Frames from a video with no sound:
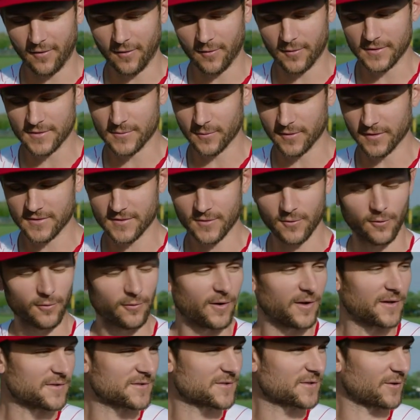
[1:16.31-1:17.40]
I always want to score
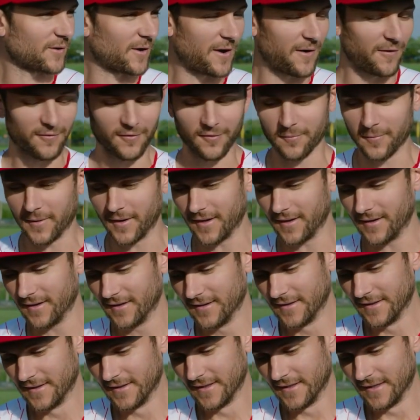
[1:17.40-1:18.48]
runs. So however many
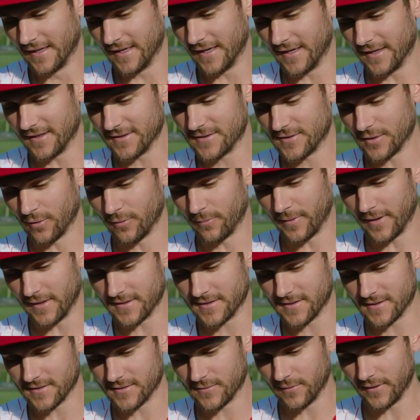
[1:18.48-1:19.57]
uh, stolen
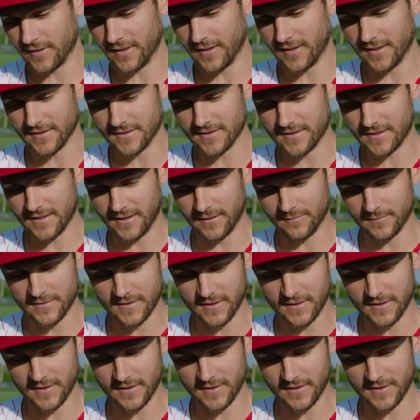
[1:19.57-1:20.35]
bases we need as a team